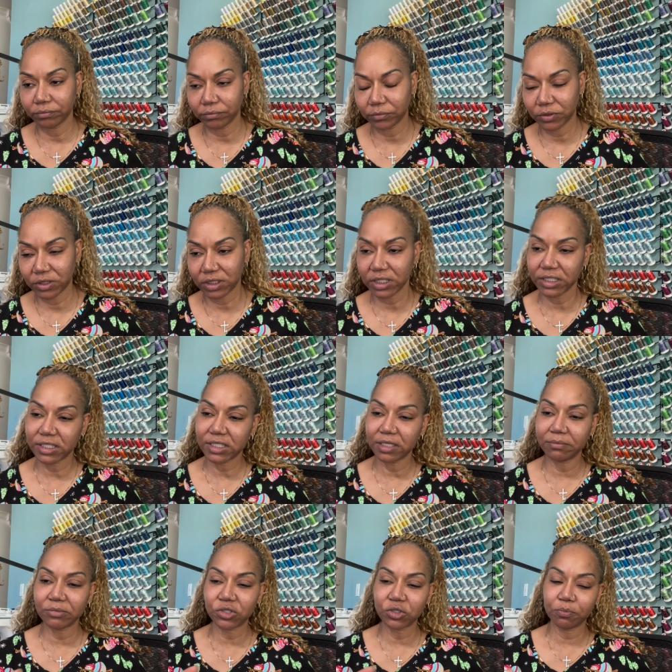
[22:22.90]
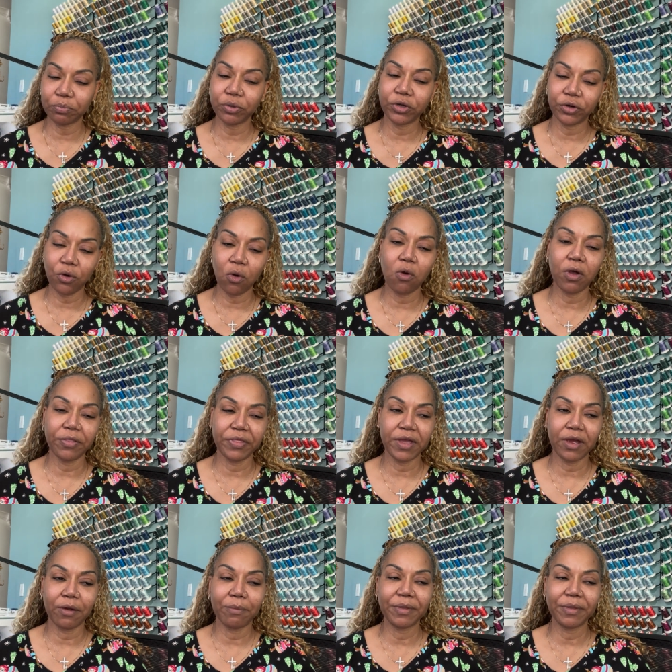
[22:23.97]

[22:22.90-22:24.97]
systems to put on there.